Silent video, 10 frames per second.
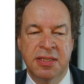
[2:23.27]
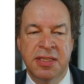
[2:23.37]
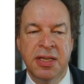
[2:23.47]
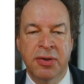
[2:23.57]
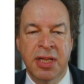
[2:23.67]

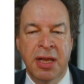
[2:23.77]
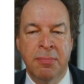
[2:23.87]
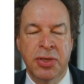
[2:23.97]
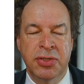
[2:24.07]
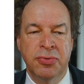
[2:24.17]
serial
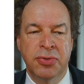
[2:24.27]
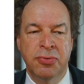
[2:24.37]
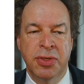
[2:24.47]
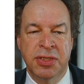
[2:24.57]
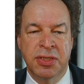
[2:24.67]
numbers, you
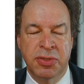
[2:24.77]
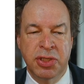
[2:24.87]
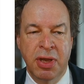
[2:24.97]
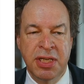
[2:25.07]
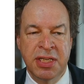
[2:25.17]
do some
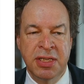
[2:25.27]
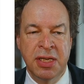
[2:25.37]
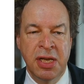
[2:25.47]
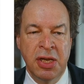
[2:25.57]
tracing.